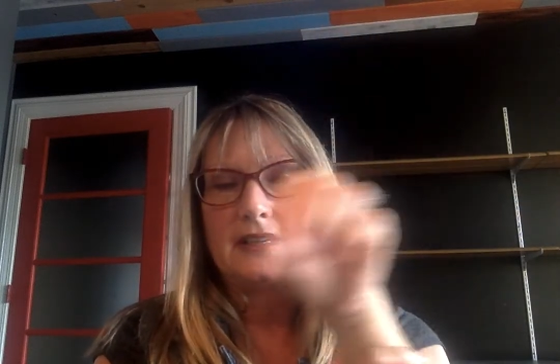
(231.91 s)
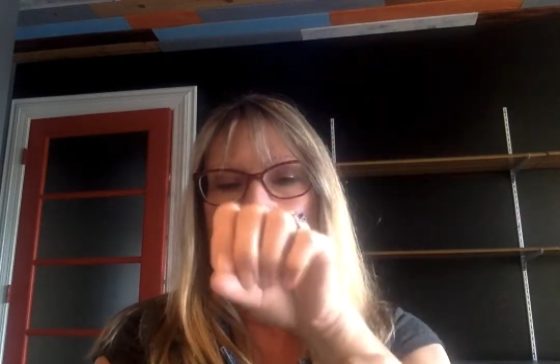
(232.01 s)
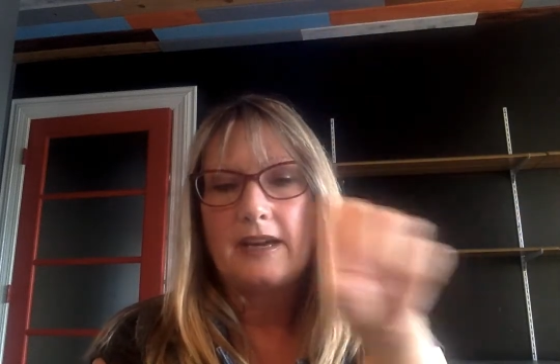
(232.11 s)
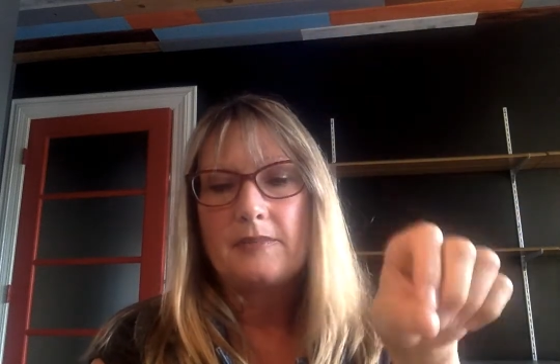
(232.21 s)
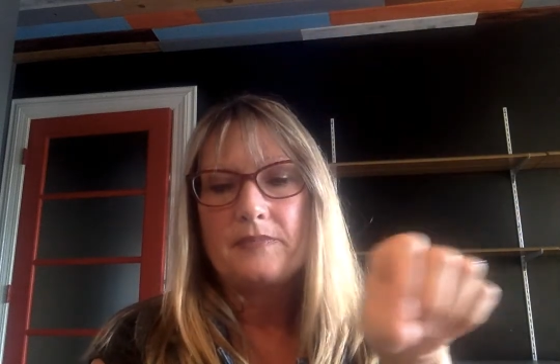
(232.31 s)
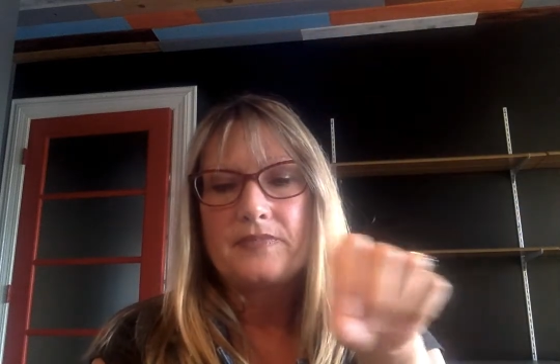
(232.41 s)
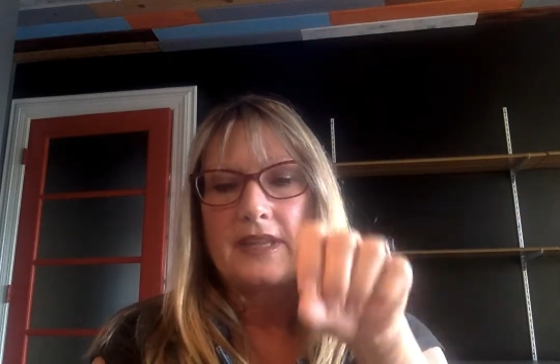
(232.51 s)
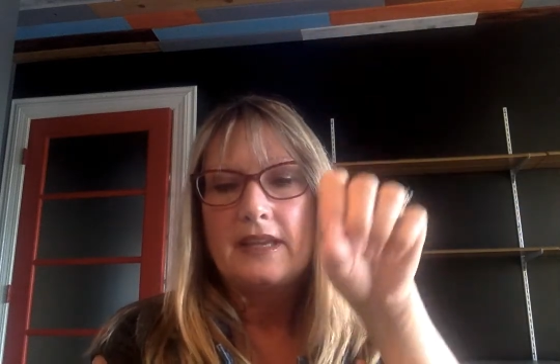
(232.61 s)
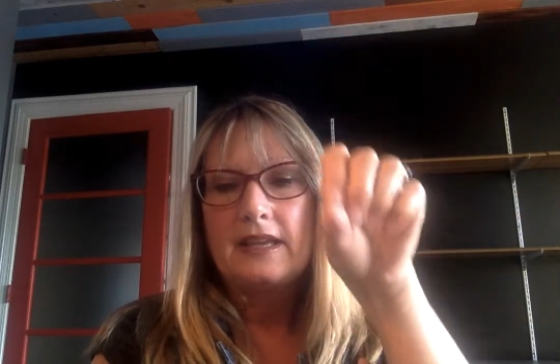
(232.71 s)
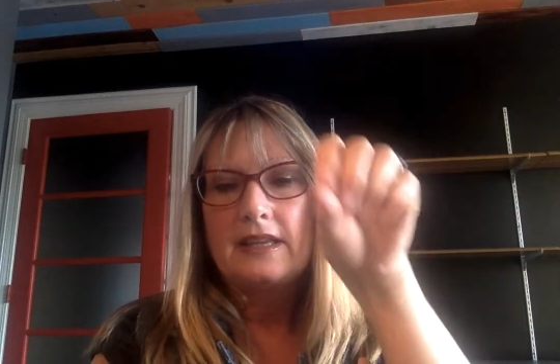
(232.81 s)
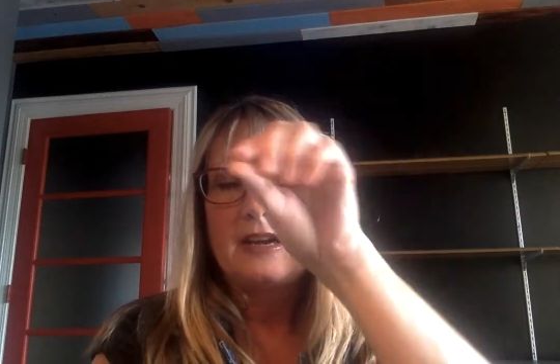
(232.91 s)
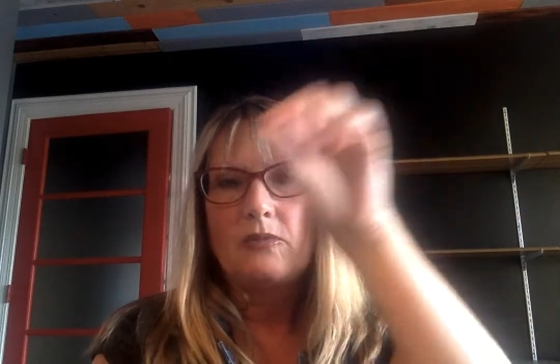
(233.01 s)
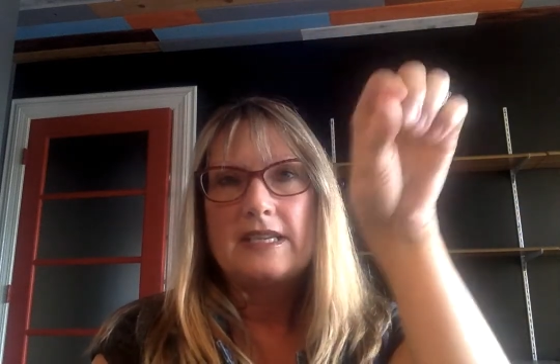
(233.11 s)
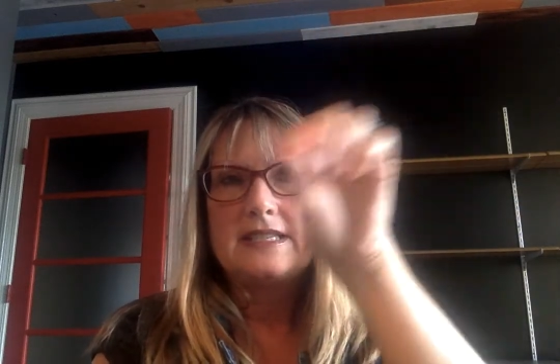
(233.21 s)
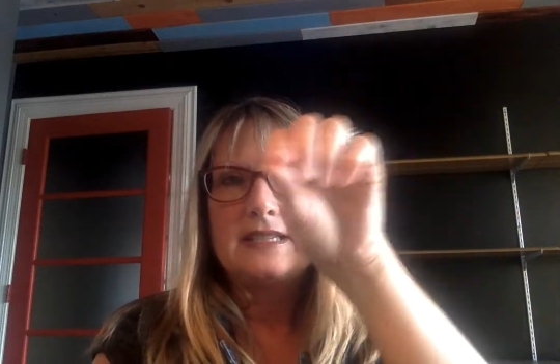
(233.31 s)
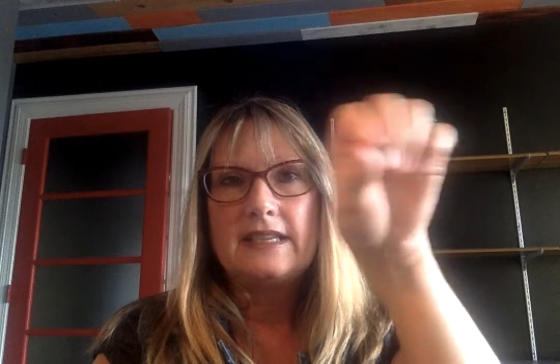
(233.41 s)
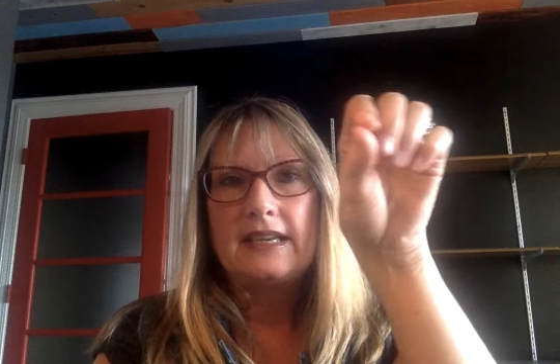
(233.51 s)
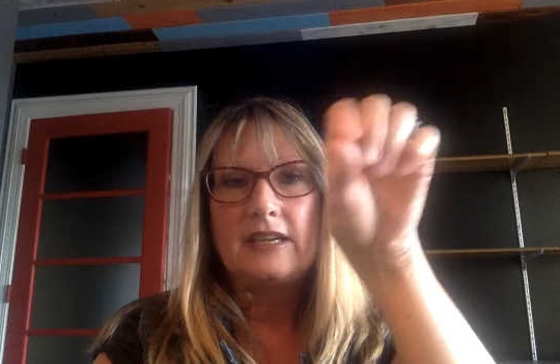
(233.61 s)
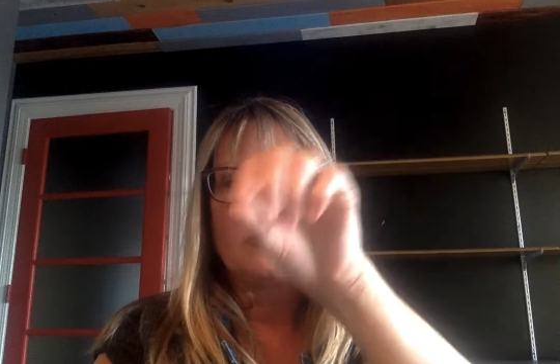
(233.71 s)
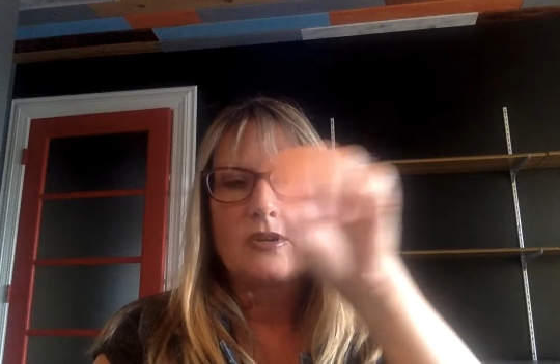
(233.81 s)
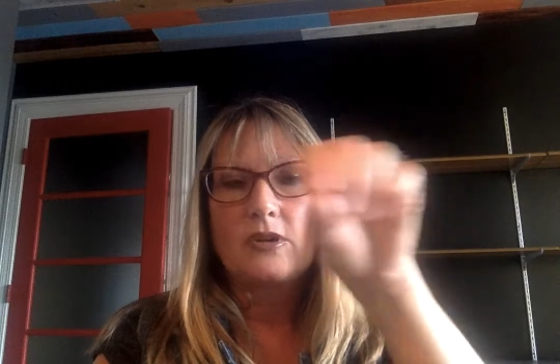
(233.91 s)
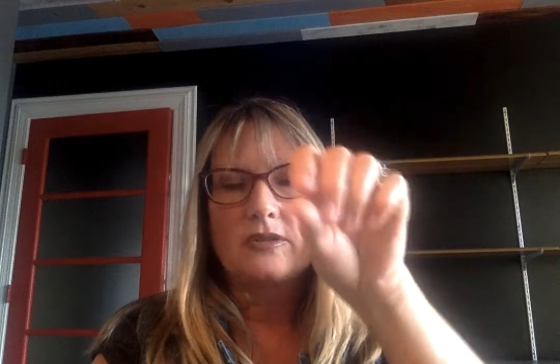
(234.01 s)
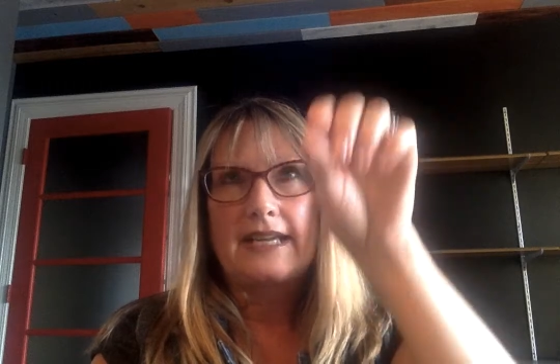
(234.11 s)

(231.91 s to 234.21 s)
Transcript: that went in a row,